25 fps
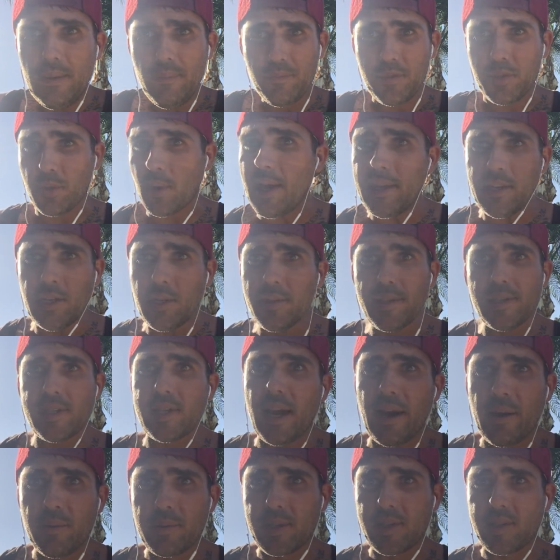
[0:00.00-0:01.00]
So I knew this
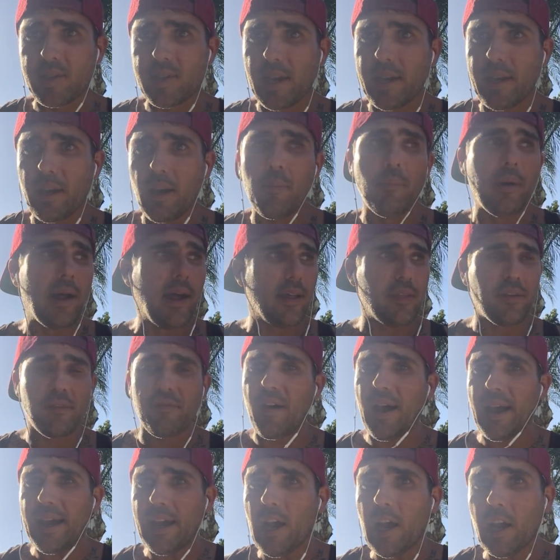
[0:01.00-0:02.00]
guy was a psychopath. If
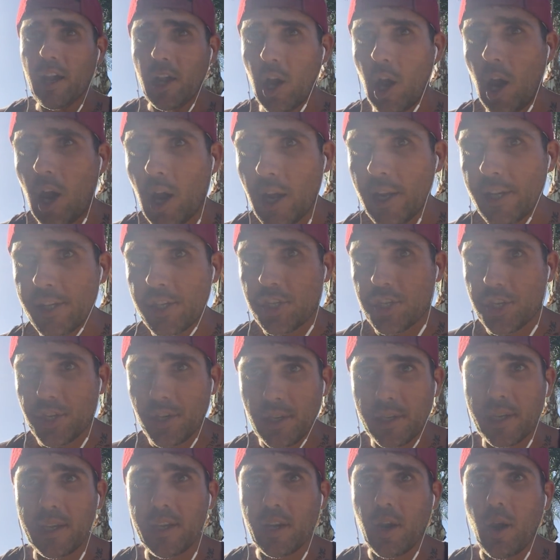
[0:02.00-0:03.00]
I got caught
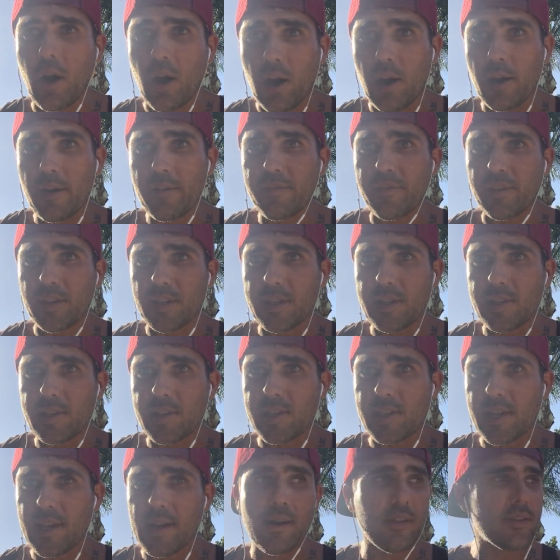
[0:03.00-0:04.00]
jerking off in his
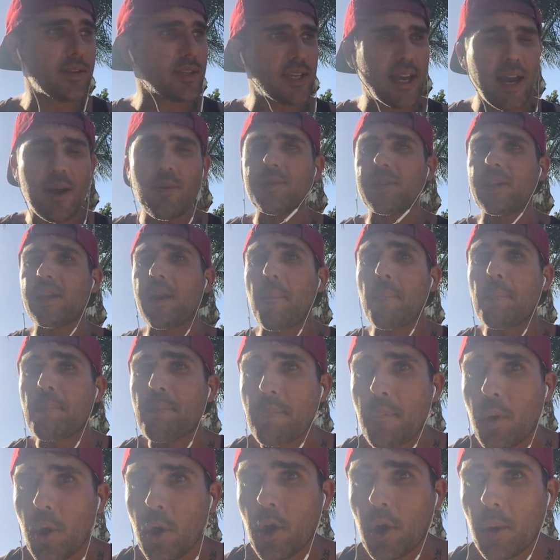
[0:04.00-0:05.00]
cell, this guy was going to
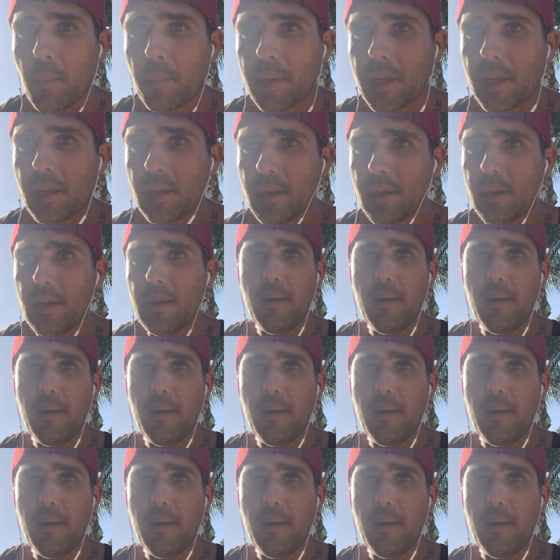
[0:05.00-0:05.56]
murder me.